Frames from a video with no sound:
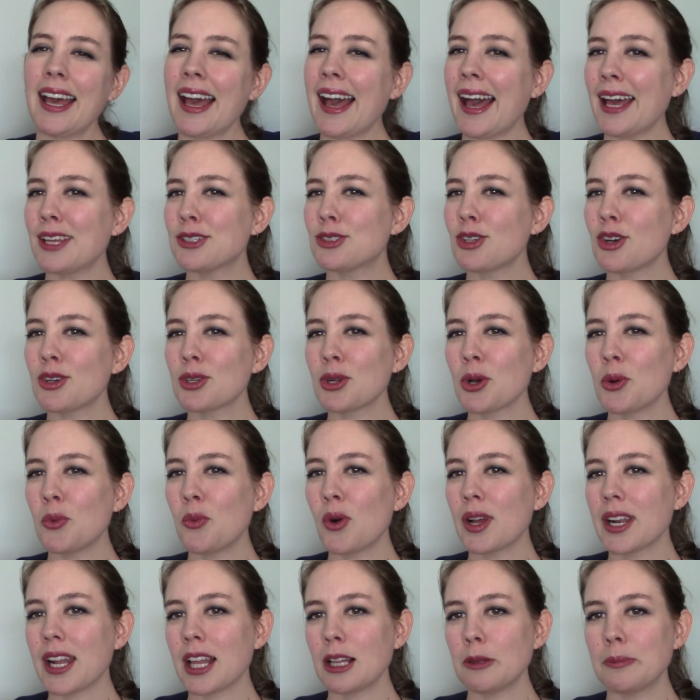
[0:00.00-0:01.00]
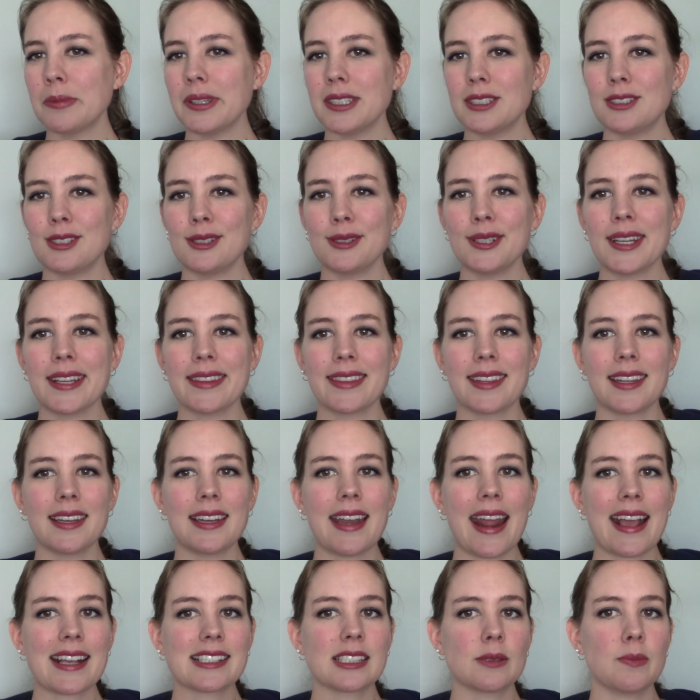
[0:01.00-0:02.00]
I don't know when I'll be doing the
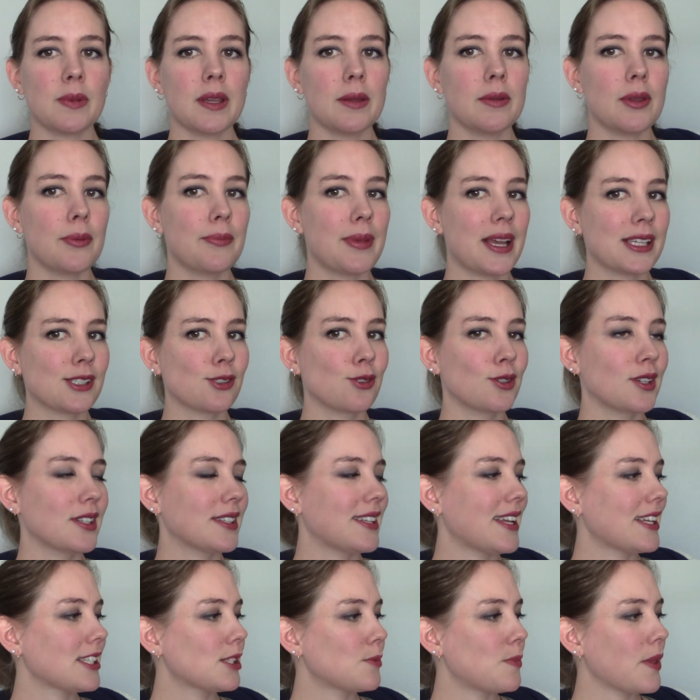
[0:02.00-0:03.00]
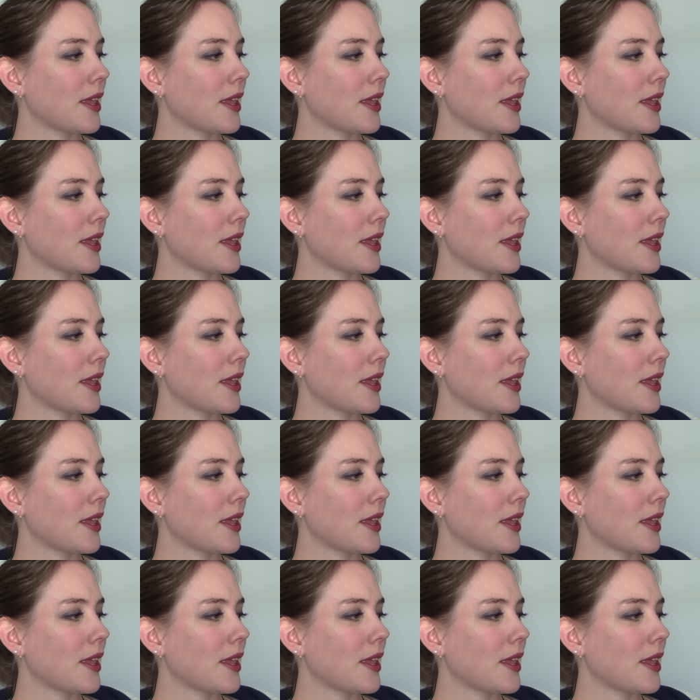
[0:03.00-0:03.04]
next BB Best or the Test,